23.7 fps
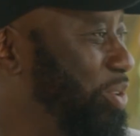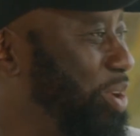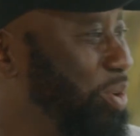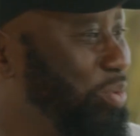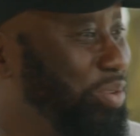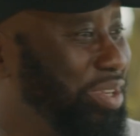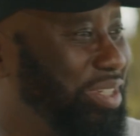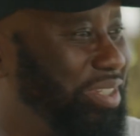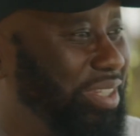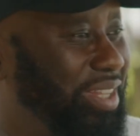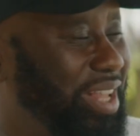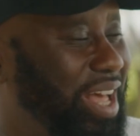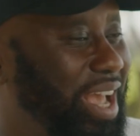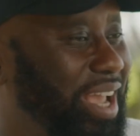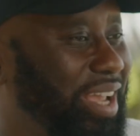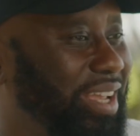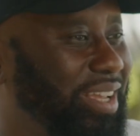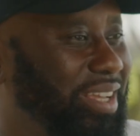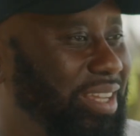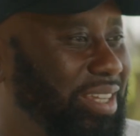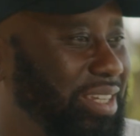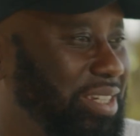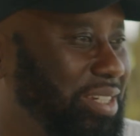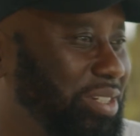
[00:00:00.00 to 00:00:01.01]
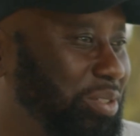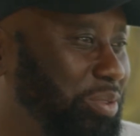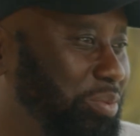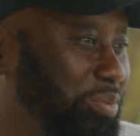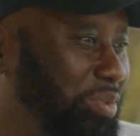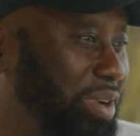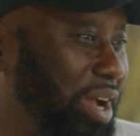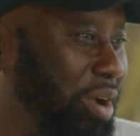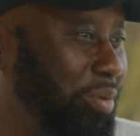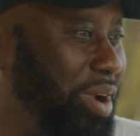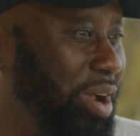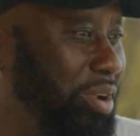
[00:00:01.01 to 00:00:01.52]
it was like
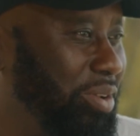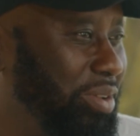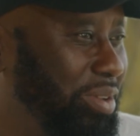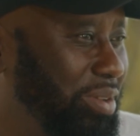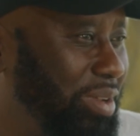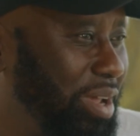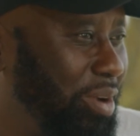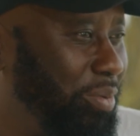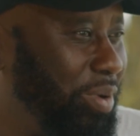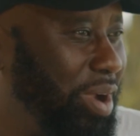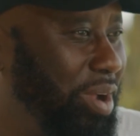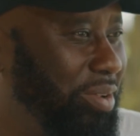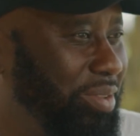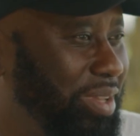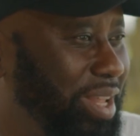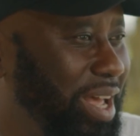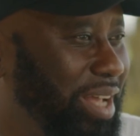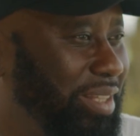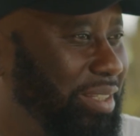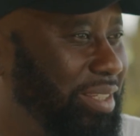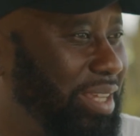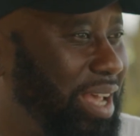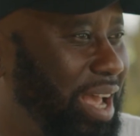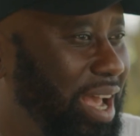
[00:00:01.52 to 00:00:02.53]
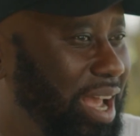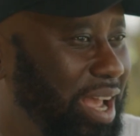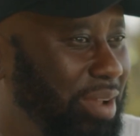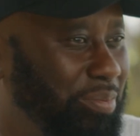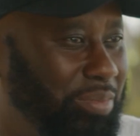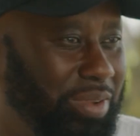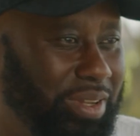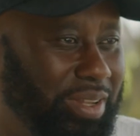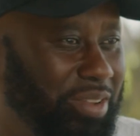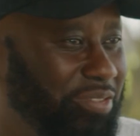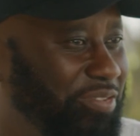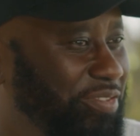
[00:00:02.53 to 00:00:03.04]
around that
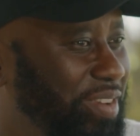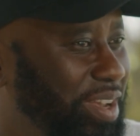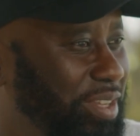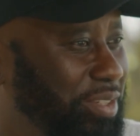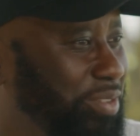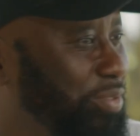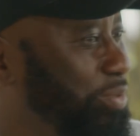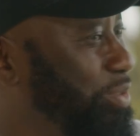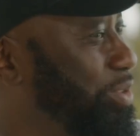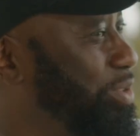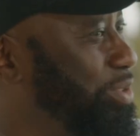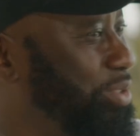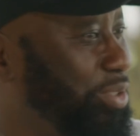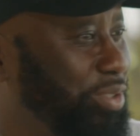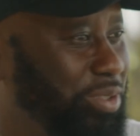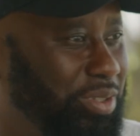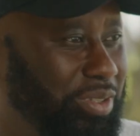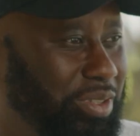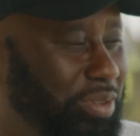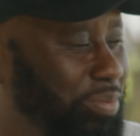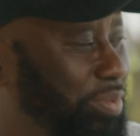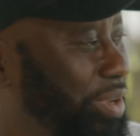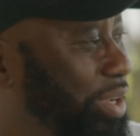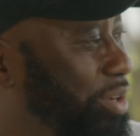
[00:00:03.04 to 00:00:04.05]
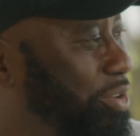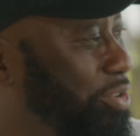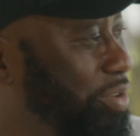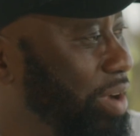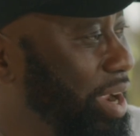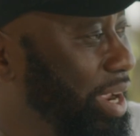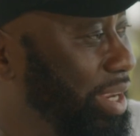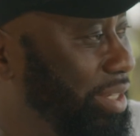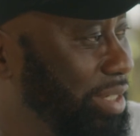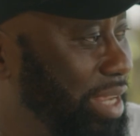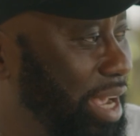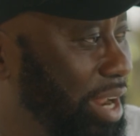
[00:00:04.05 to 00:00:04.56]
time, the festivals used to be
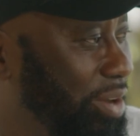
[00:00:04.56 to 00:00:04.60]
crazy. I